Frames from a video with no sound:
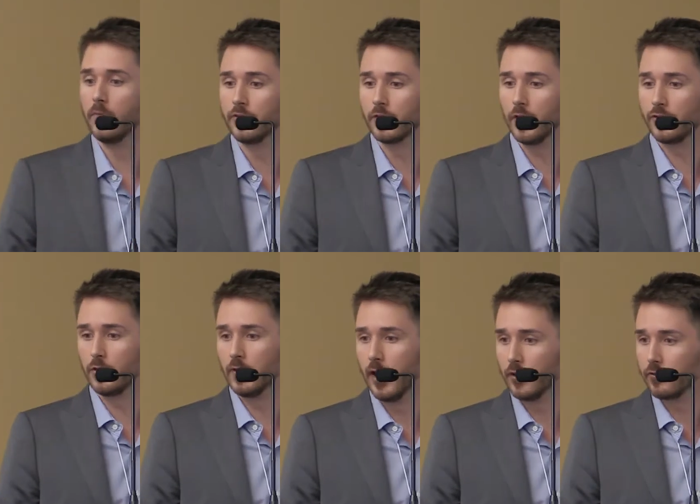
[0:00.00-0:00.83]
This
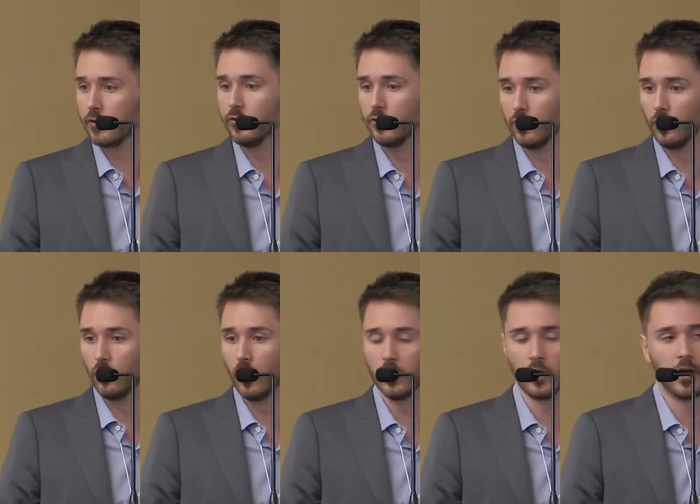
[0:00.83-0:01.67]
also allowed us to
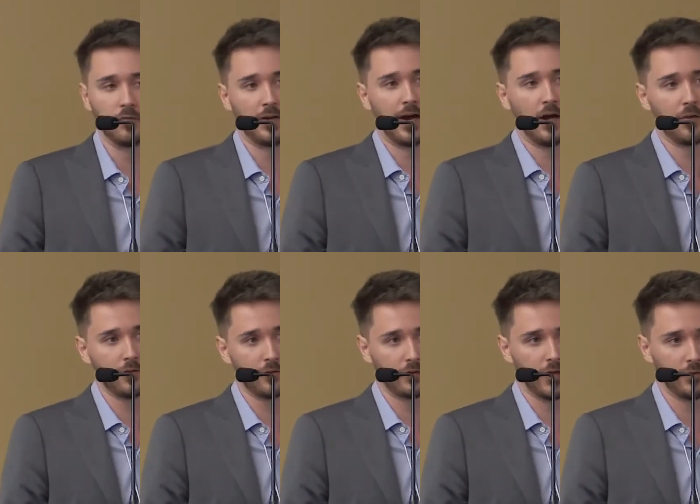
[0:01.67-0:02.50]
do a lot of
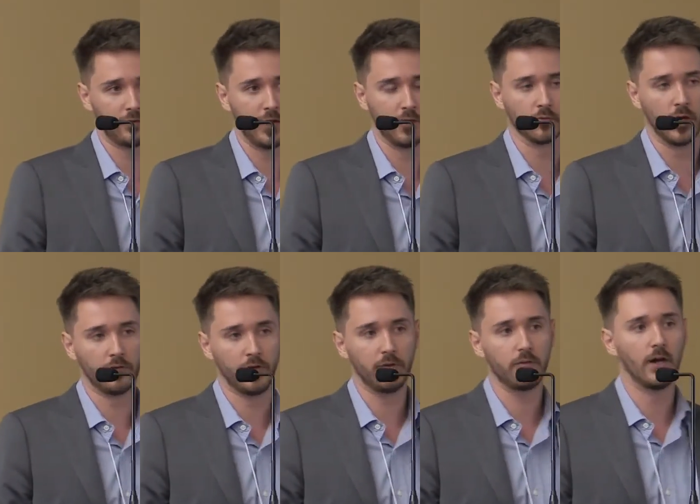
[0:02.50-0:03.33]
analysis outside of
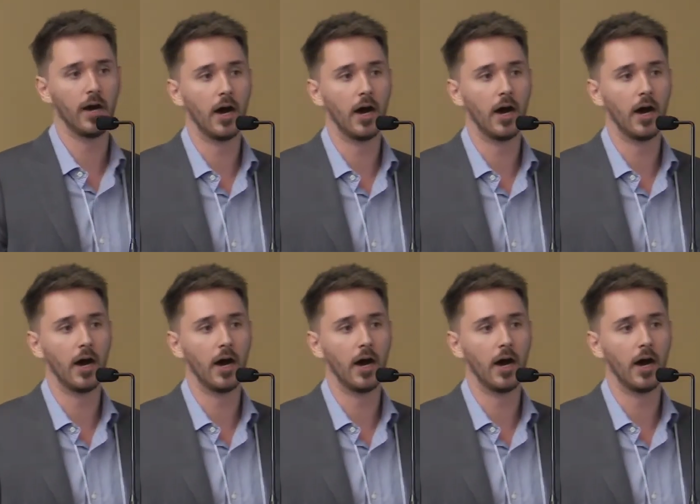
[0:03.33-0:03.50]
Revit.